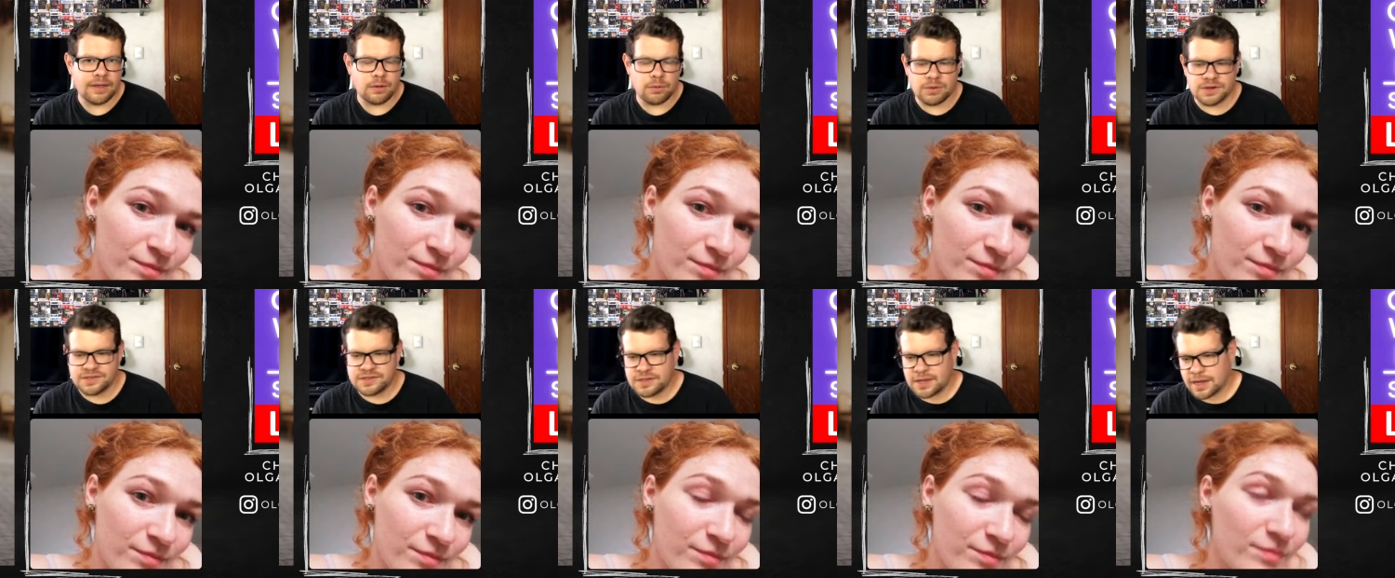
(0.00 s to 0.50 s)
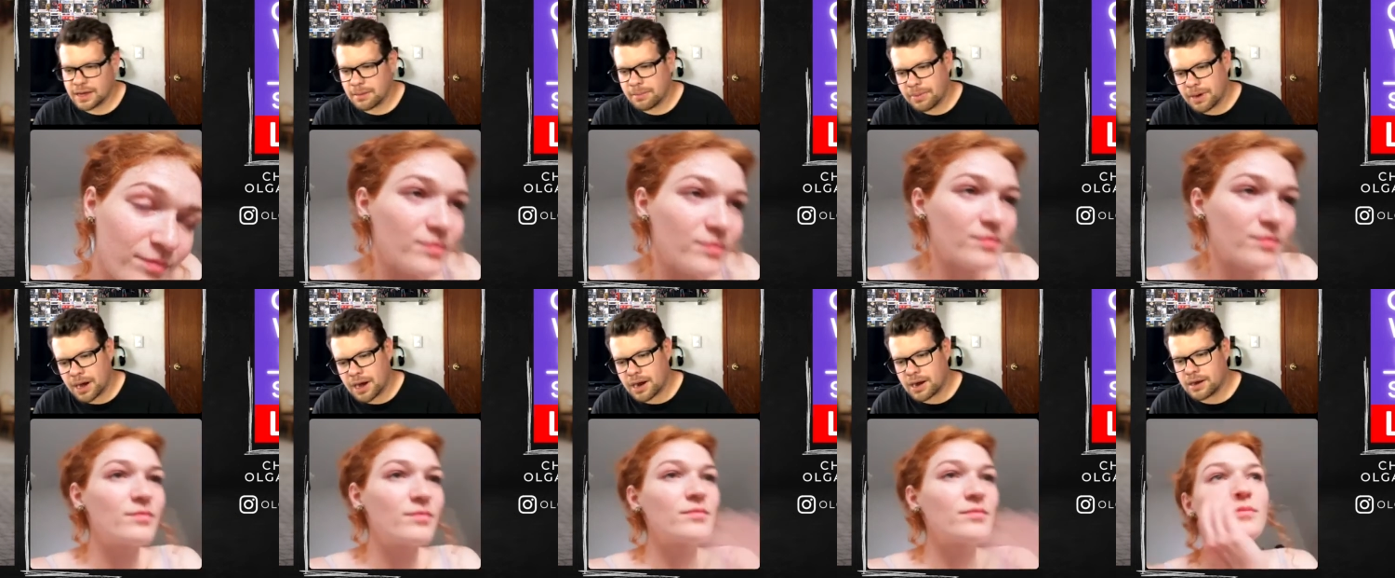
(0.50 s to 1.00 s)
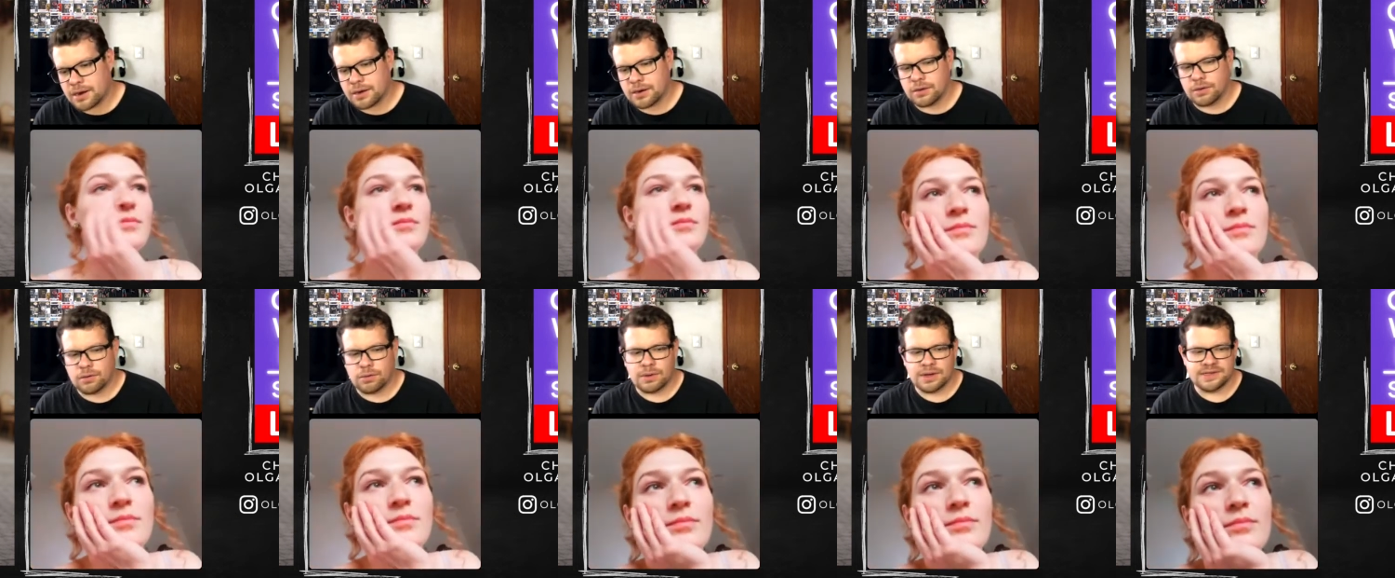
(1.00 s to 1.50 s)
Speaker 1: I, was it like a park,
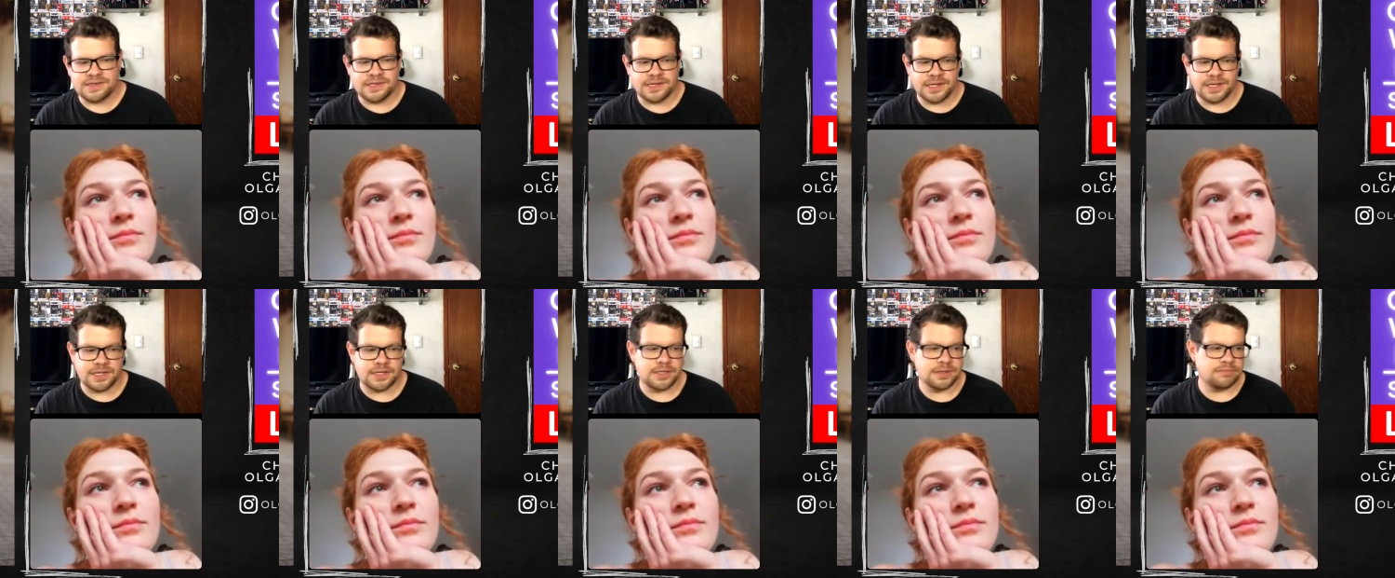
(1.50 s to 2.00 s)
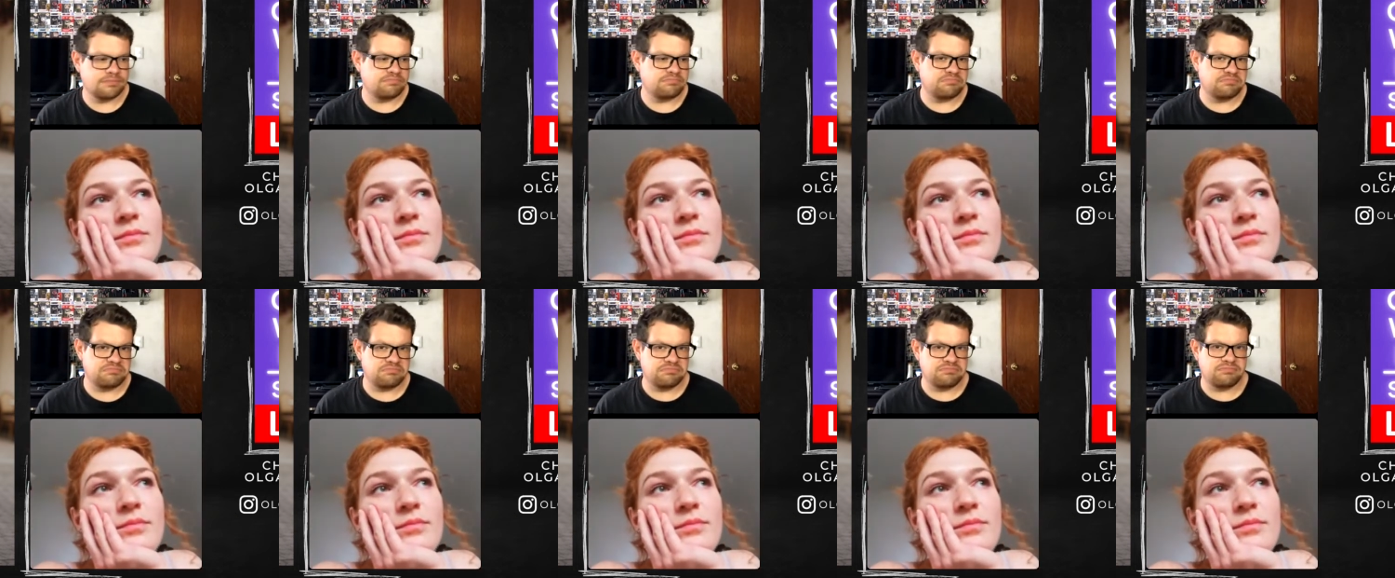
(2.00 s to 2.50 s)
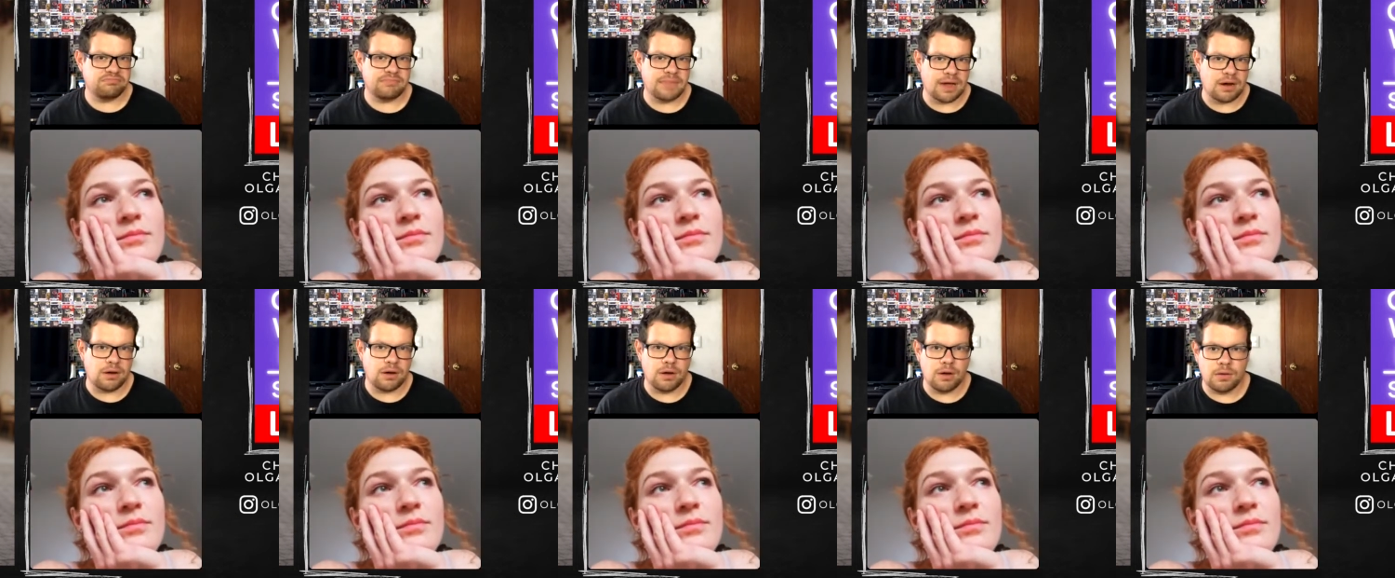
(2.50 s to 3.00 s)
or was it,
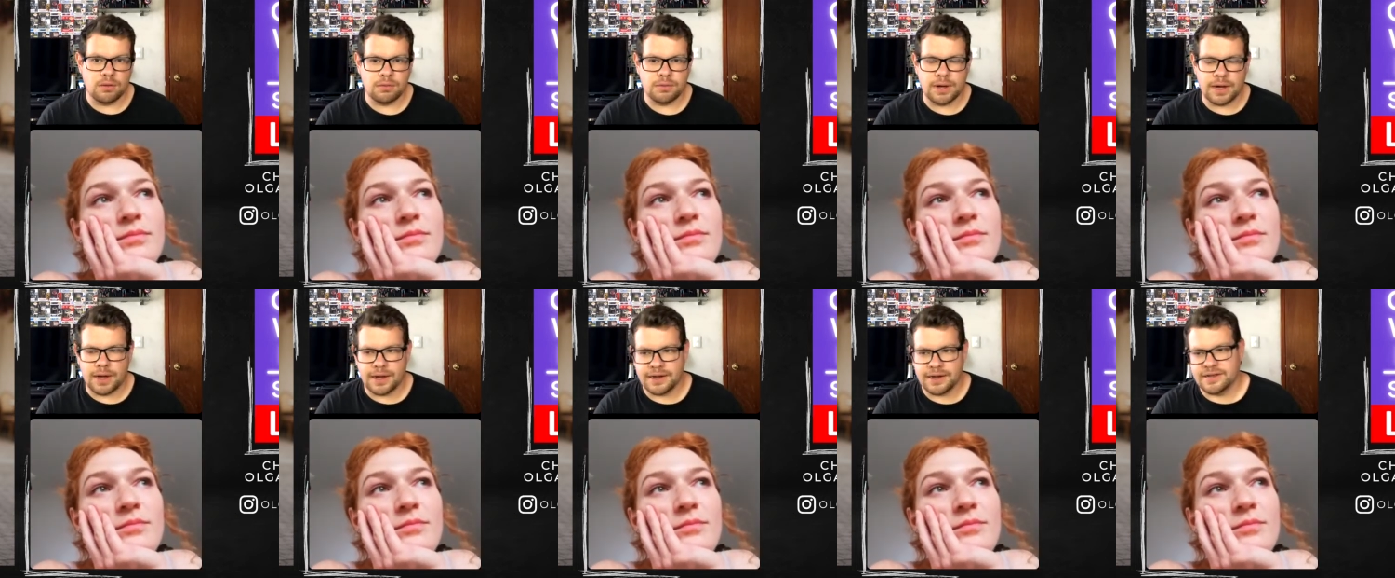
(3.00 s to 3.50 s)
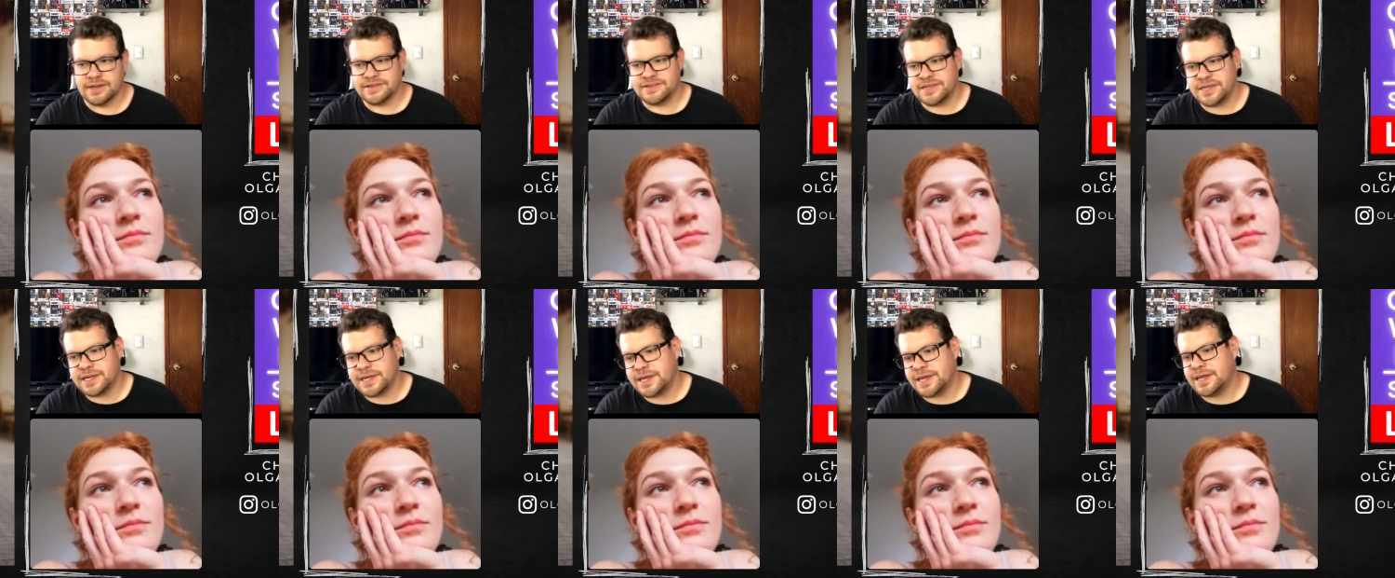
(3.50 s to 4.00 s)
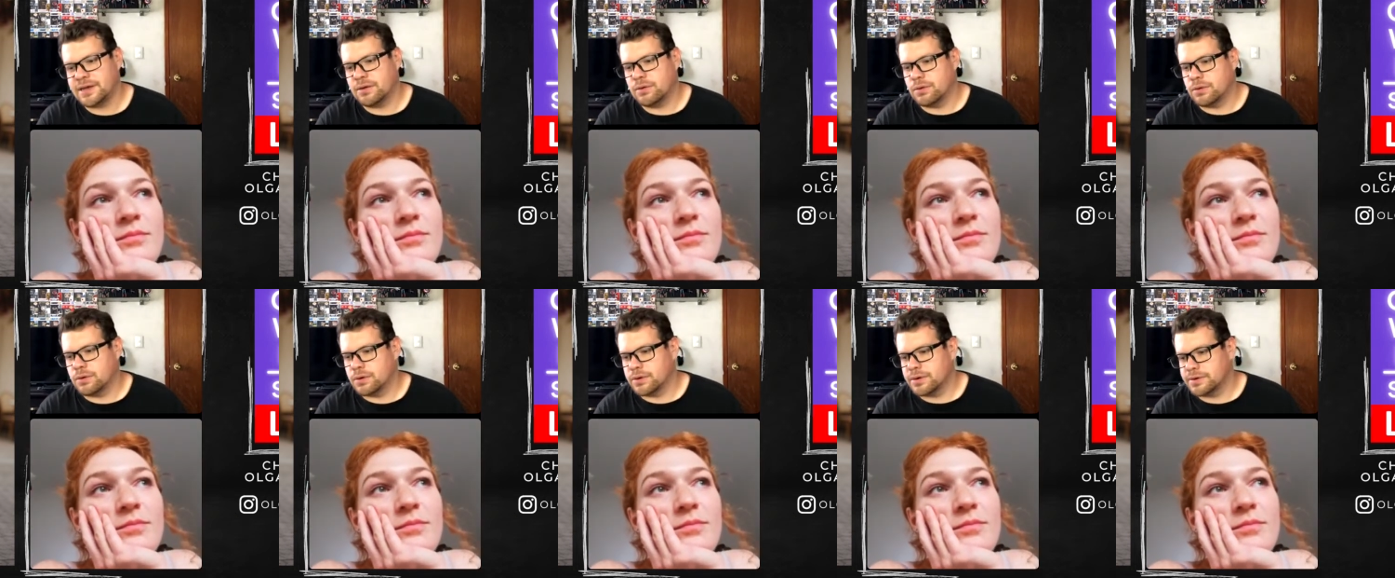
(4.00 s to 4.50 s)
I don't know, uh, in the city,
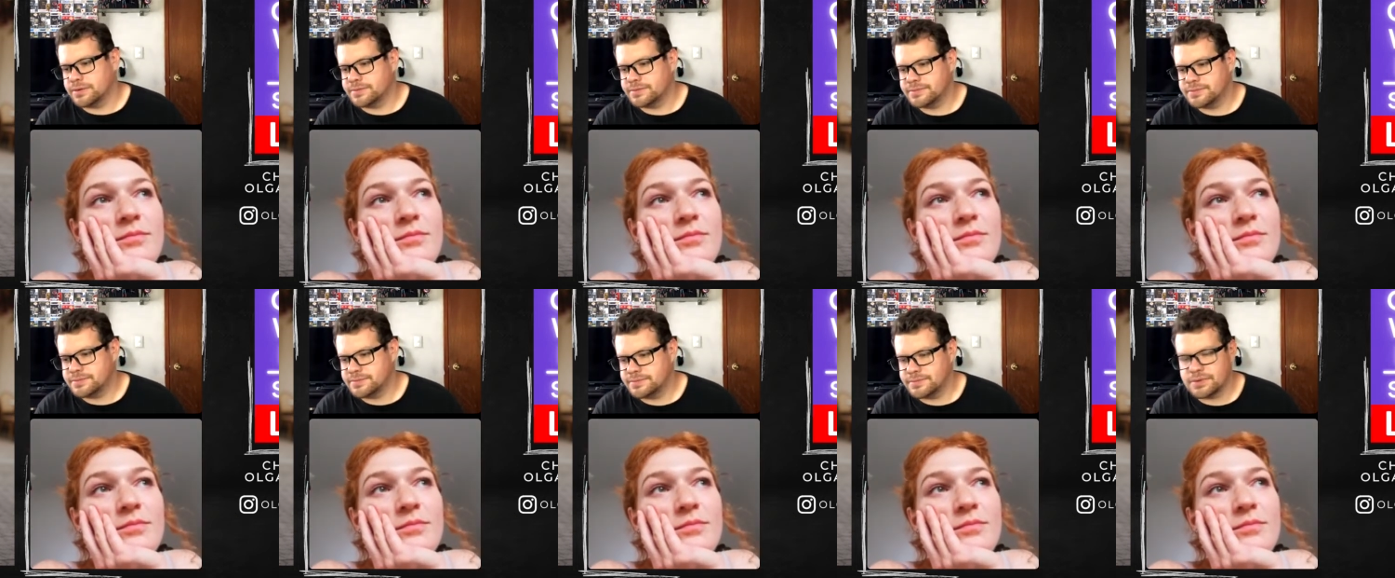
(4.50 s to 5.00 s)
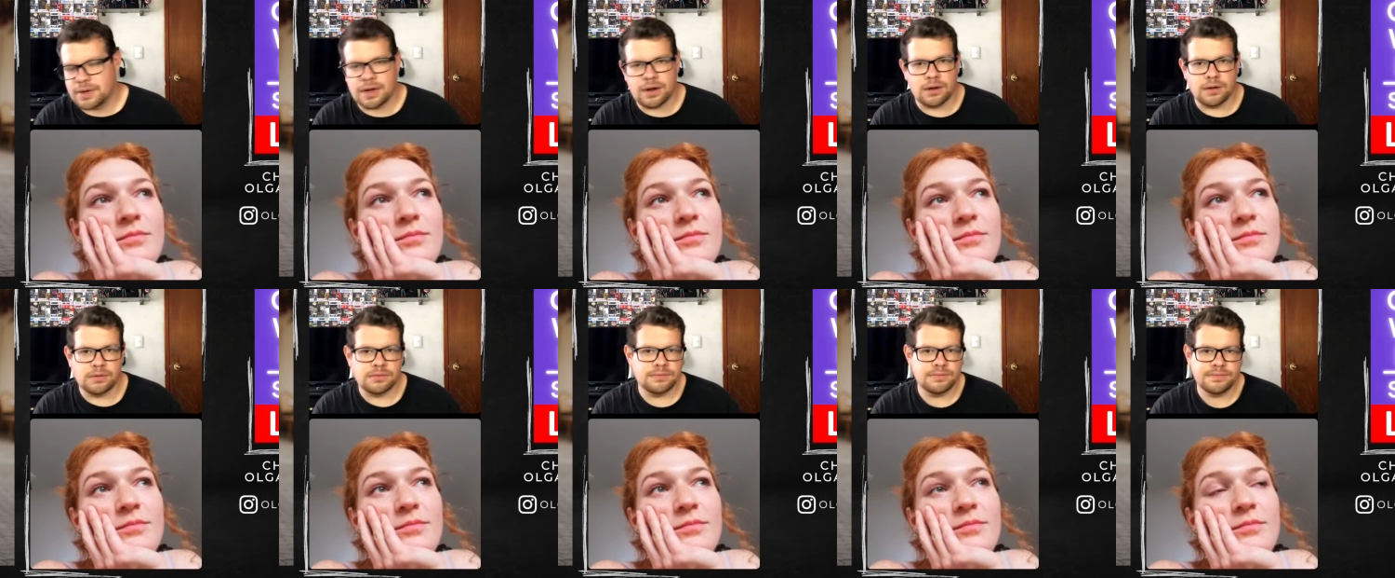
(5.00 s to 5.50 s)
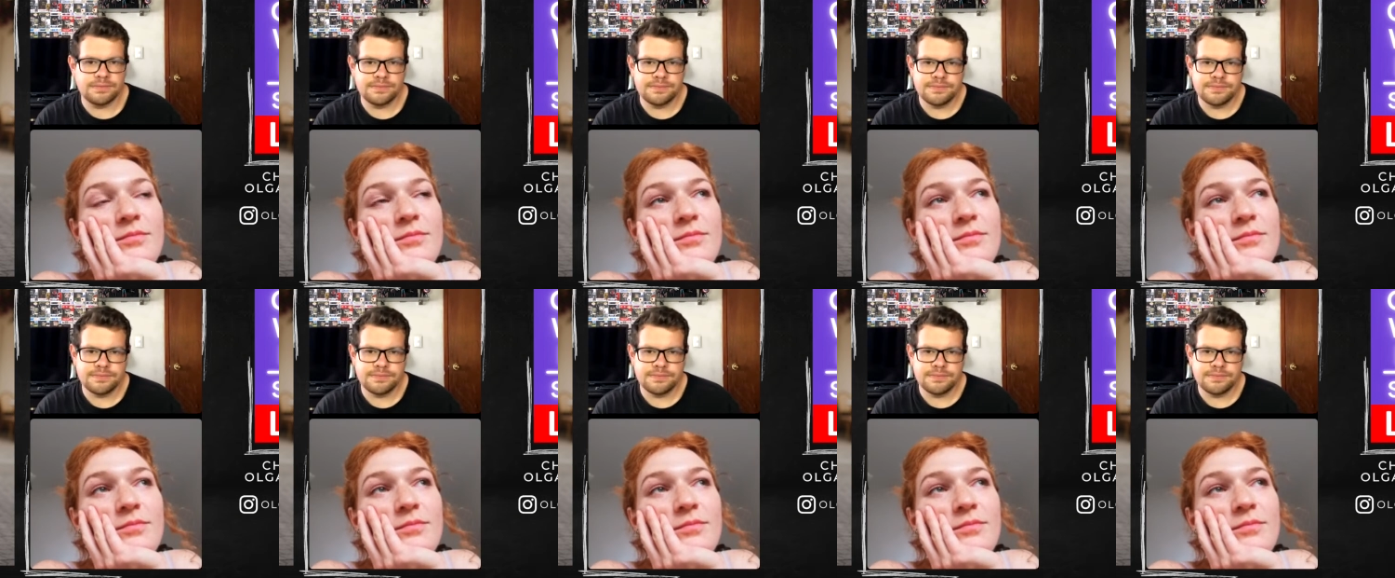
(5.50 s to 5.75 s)
or I don't know.